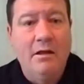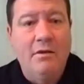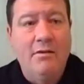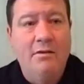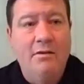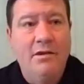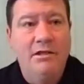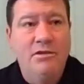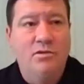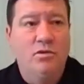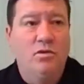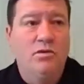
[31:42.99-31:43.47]

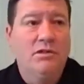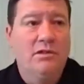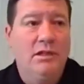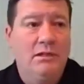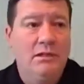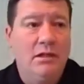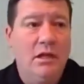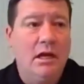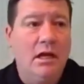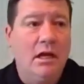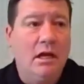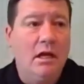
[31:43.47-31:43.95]
This was
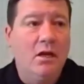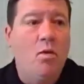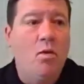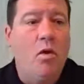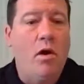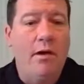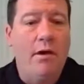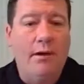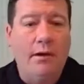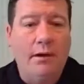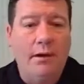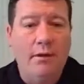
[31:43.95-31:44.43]
in uh,
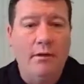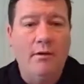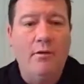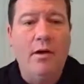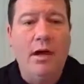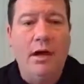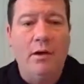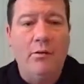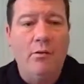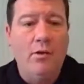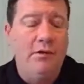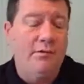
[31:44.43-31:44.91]
Quantico.
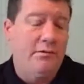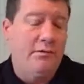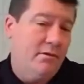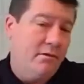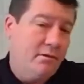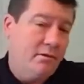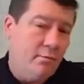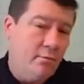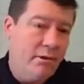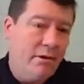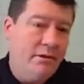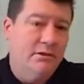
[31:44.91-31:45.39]
I went okay. to
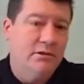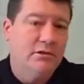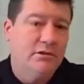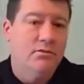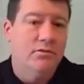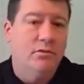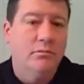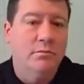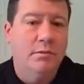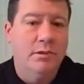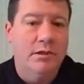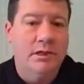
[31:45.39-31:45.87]
the Marine
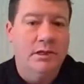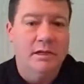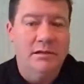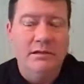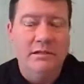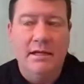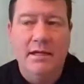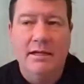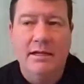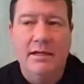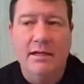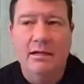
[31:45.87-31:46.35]
School because
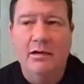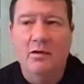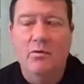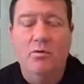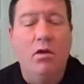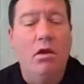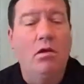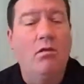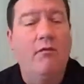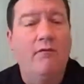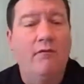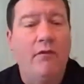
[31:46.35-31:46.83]
I didn't.
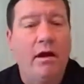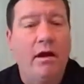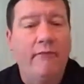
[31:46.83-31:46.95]
Virginia, qualify.